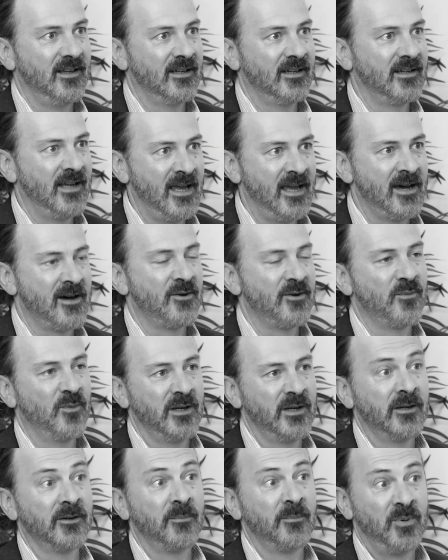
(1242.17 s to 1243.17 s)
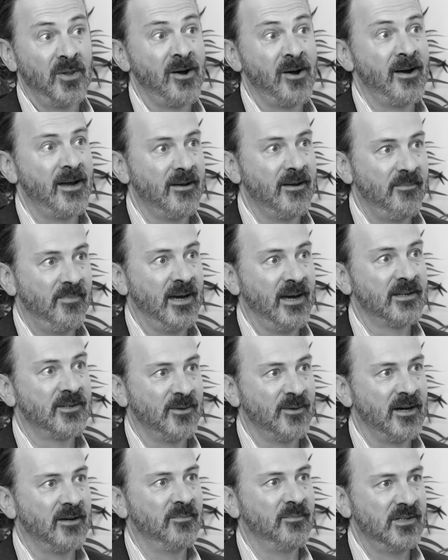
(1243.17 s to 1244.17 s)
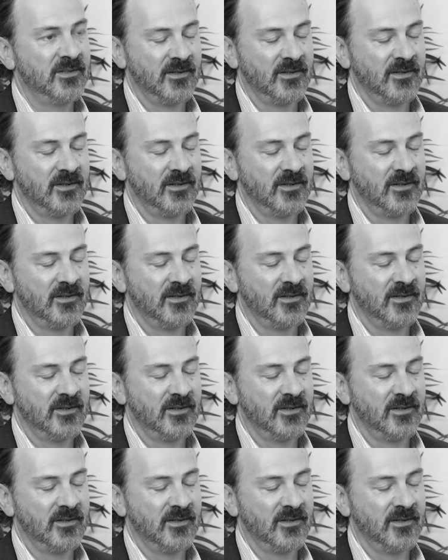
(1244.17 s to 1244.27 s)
and how we can apply it back to our